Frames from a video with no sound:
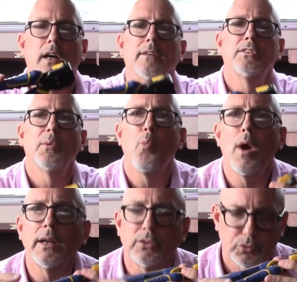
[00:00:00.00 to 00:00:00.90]
Some
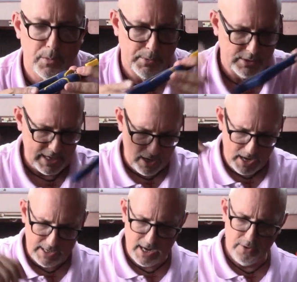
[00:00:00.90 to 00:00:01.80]
wire strippers. Now
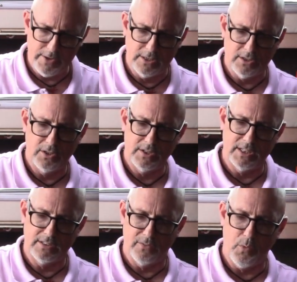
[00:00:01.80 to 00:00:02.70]
I carry two
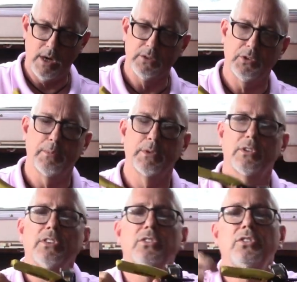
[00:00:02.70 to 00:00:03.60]
sets of wire strippers.
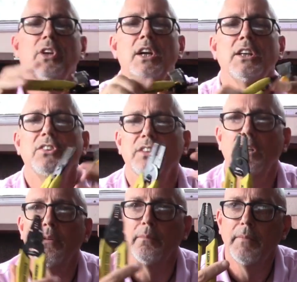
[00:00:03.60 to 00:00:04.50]
This is
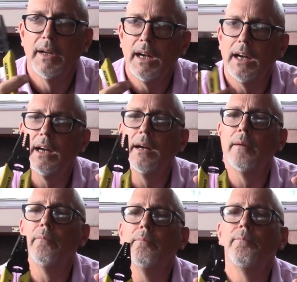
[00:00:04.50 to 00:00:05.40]
some
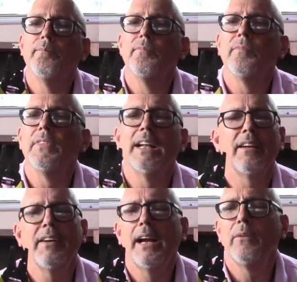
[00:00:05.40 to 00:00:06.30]
that
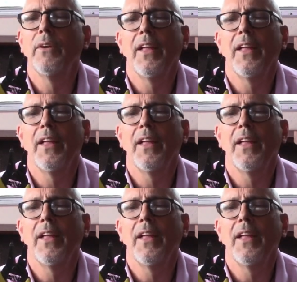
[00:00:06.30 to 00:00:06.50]
I've had around the